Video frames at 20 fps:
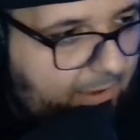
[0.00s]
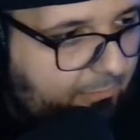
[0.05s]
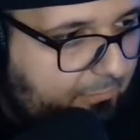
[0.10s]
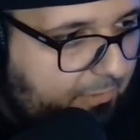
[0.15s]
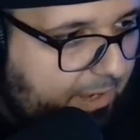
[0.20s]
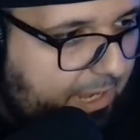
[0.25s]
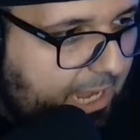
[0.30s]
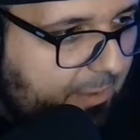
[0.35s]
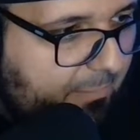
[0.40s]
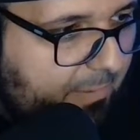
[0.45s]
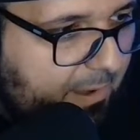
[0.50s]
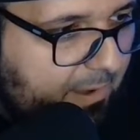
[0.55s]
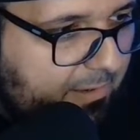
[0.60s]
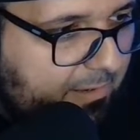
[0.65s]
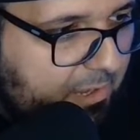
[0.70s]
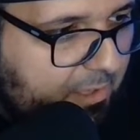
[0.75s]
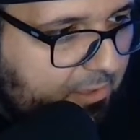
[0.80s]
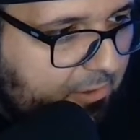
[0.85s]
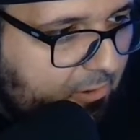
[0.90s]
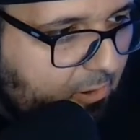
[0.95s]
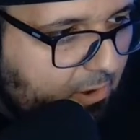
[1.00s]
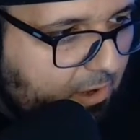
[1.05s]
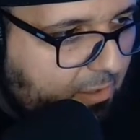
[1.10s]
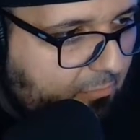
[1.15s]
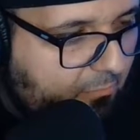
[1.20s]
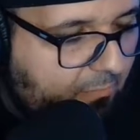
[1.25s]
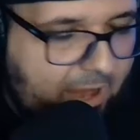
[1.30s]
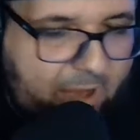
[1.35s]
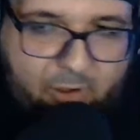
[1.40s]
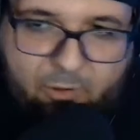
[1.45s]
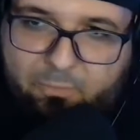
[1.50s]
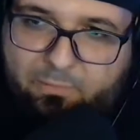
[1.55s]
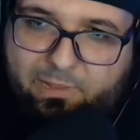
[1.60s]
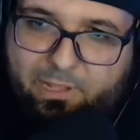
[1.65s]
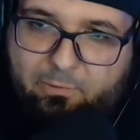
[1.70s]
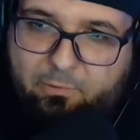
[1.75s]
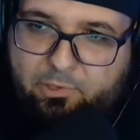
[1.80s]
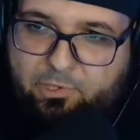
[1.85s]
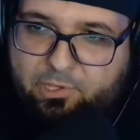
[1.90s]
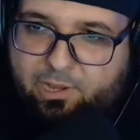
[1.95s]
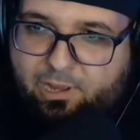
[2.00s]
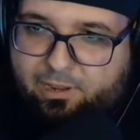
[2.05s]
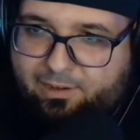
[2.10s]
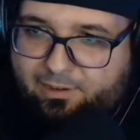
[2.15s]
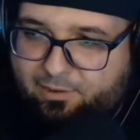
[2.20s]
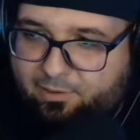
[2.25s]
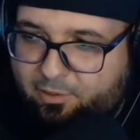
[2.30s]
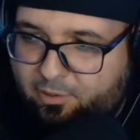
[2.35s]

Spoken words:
you can't be on Discord, it's fine. We'll play with you on